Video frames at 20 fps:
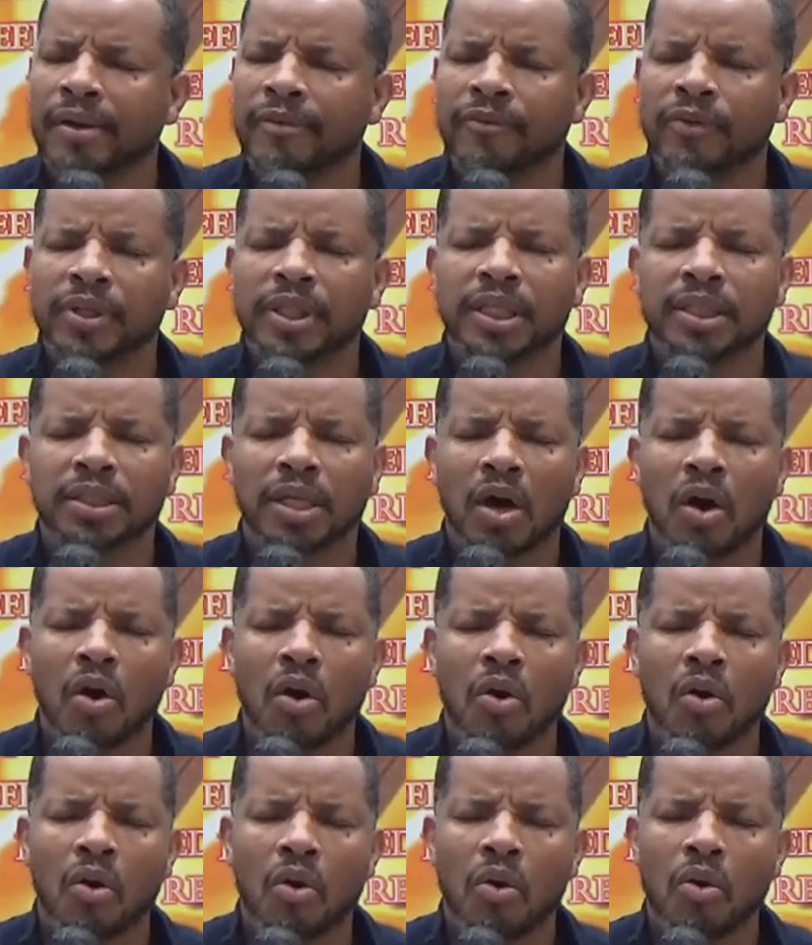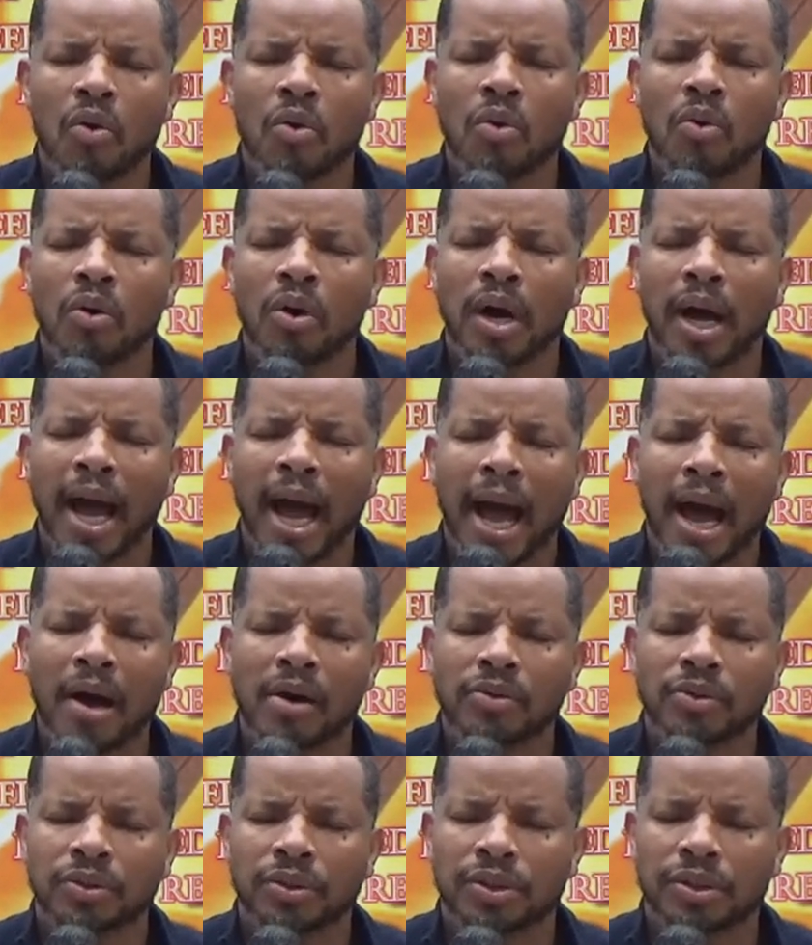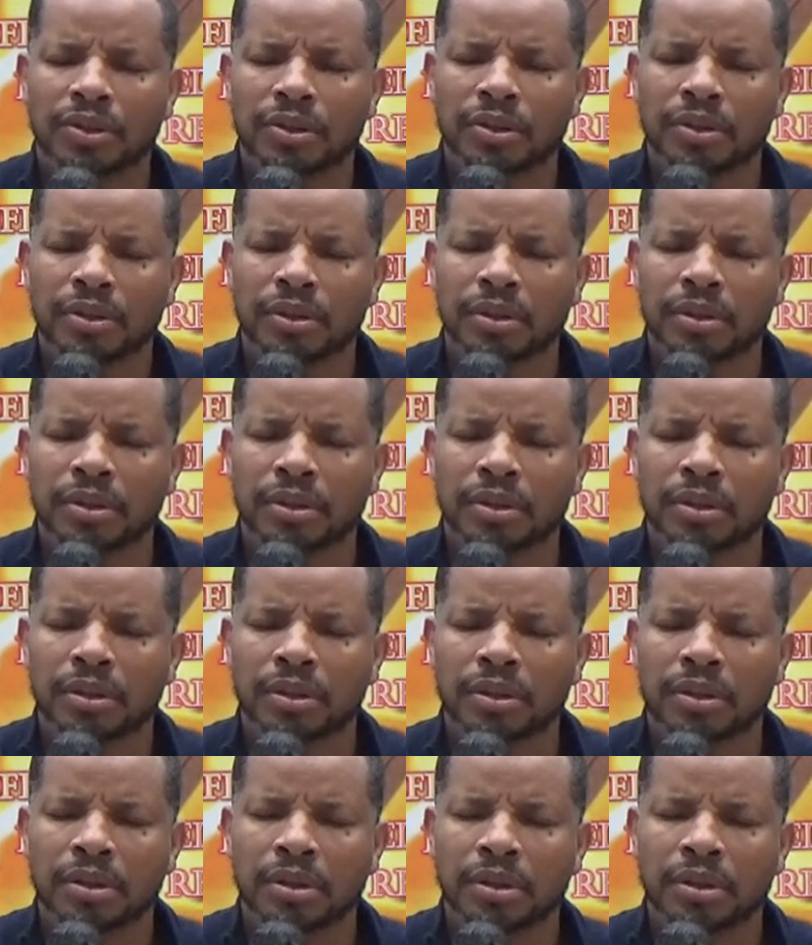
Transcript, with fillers: for this whole house yes.